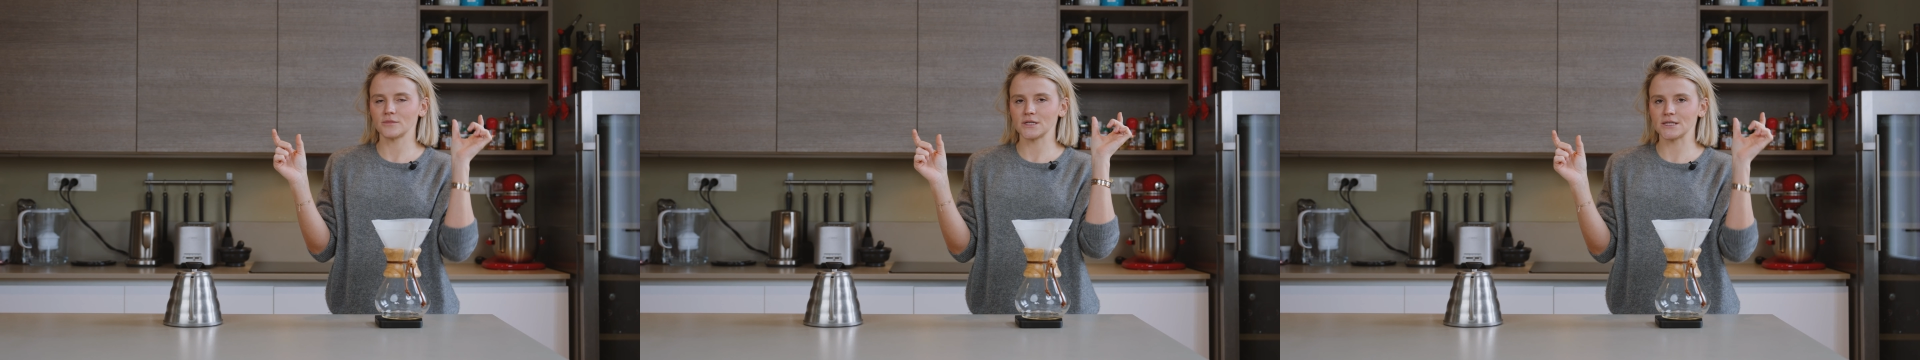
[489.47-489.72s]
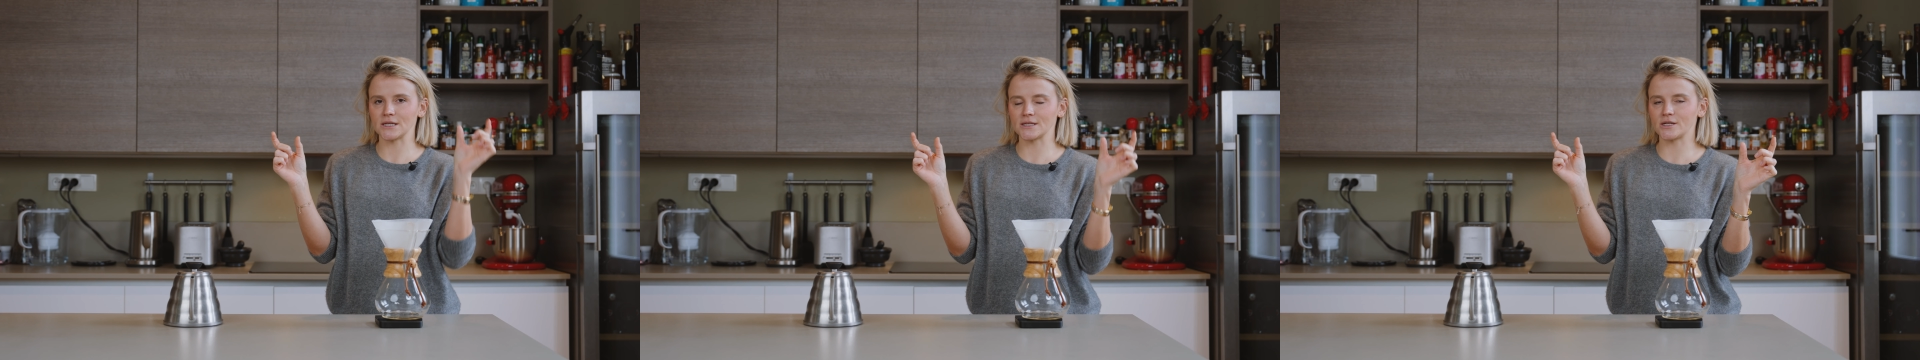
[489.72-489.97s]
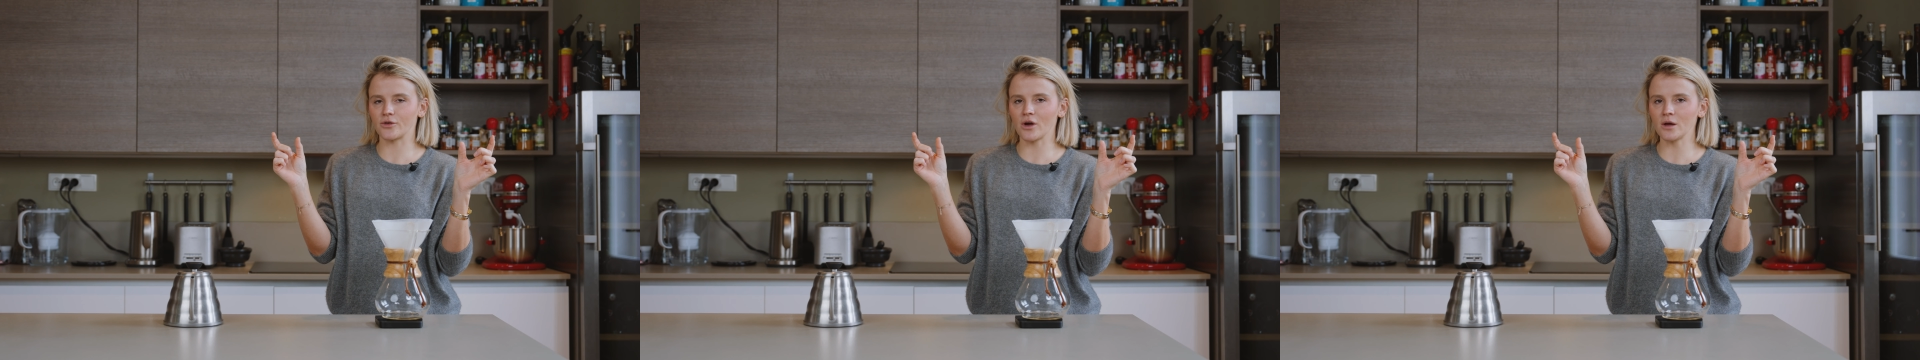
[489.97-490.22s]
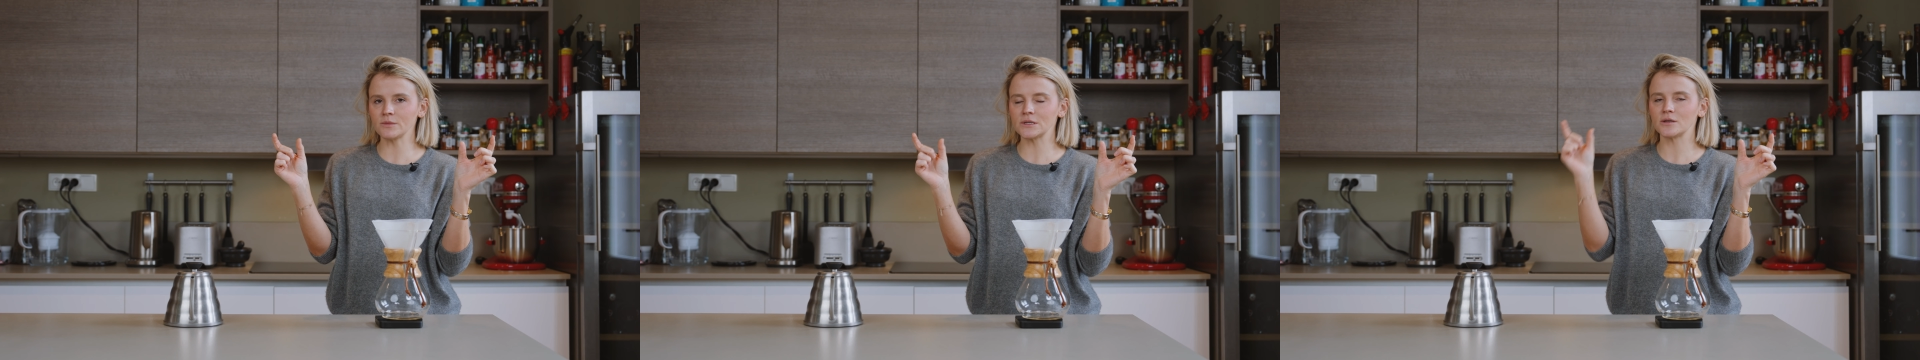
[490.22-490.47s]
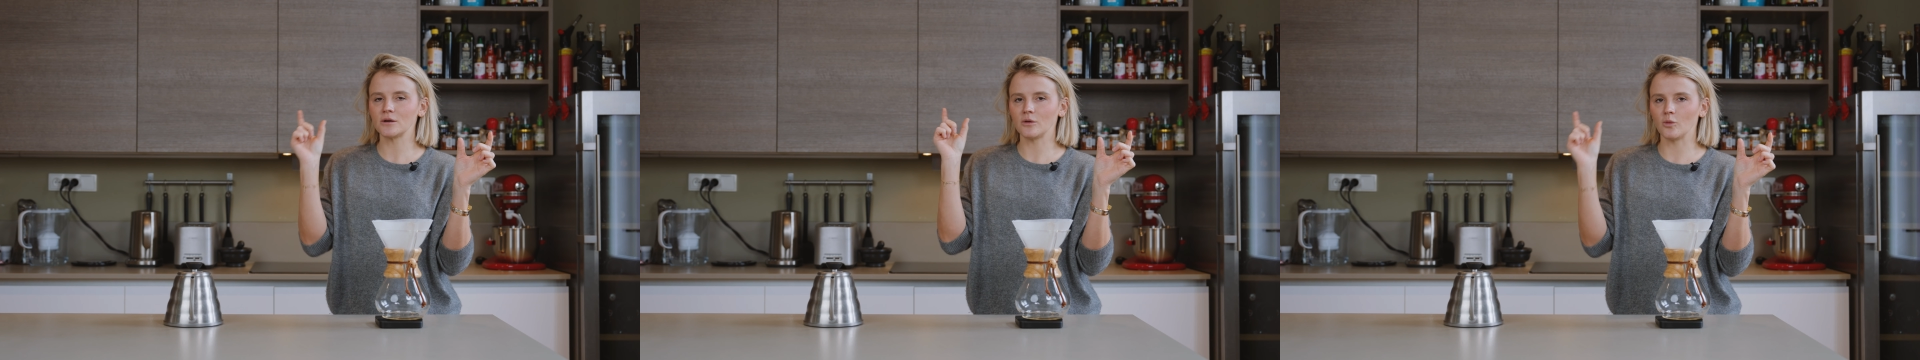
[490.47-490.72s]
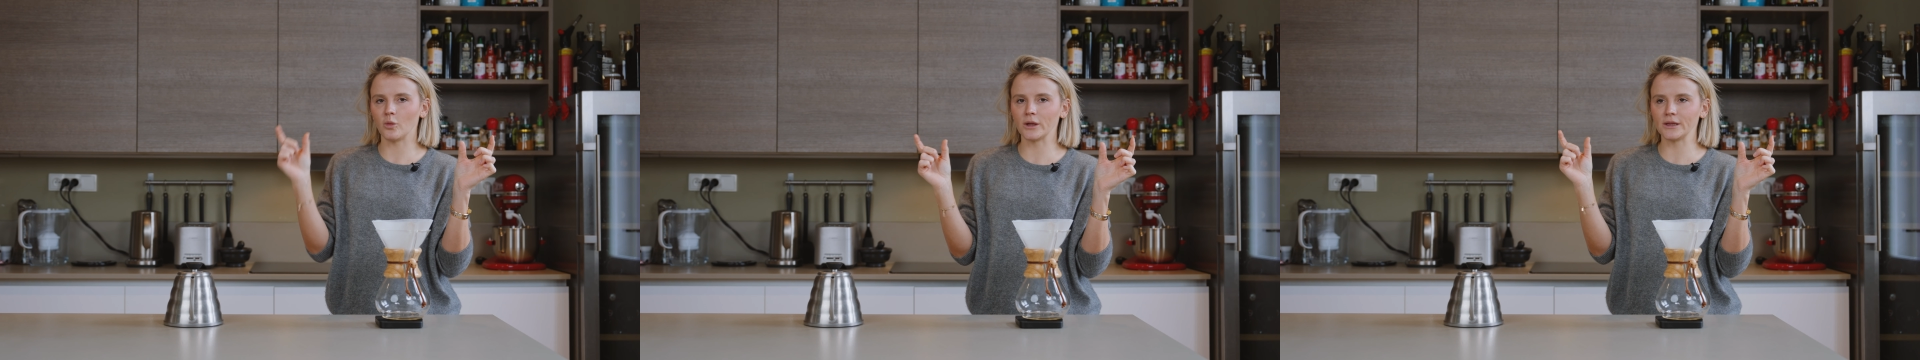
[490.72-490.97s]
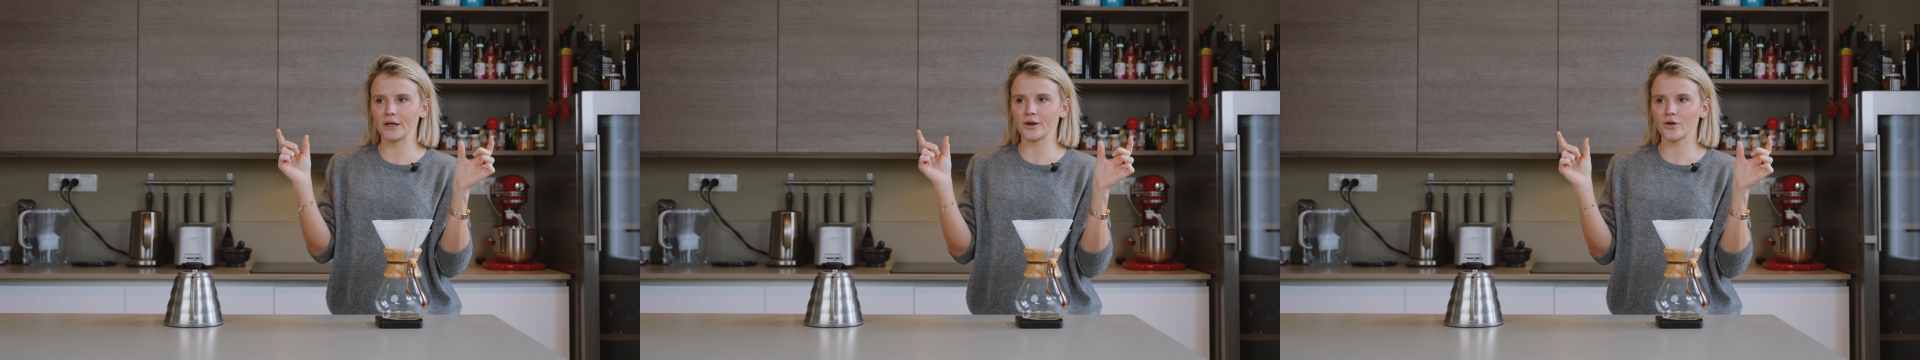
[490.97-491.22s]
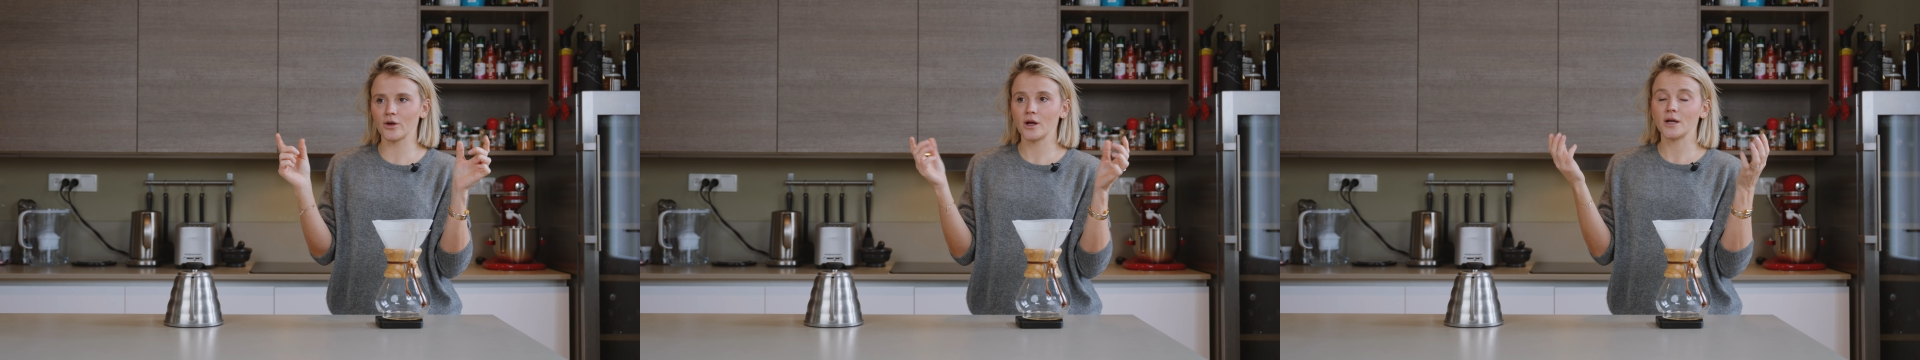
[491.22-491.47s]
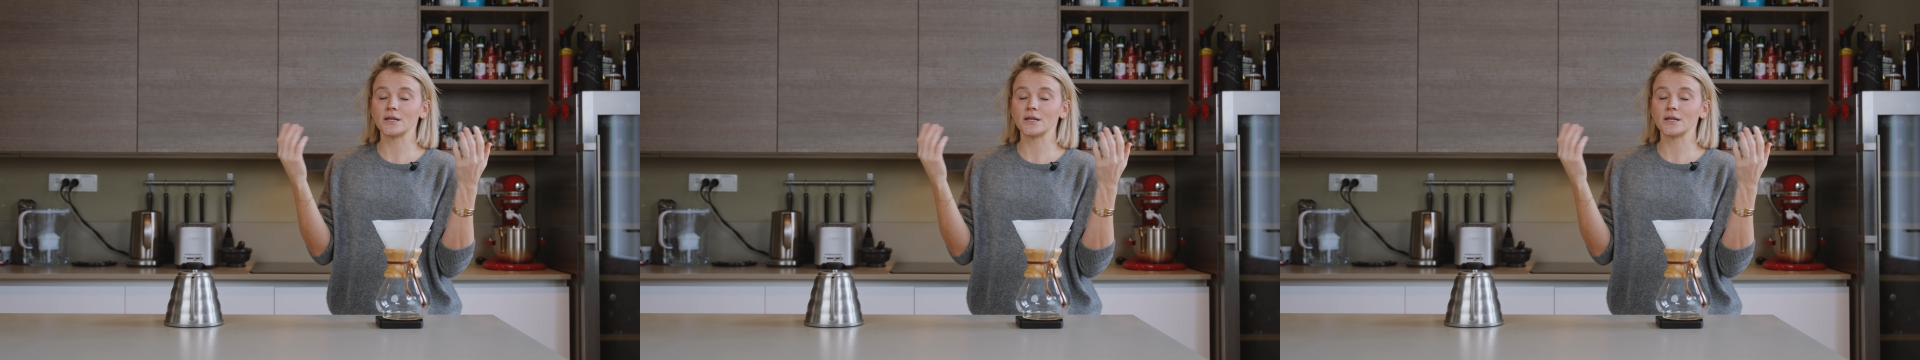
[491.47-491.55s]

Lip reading: 60 grams, 1 liter.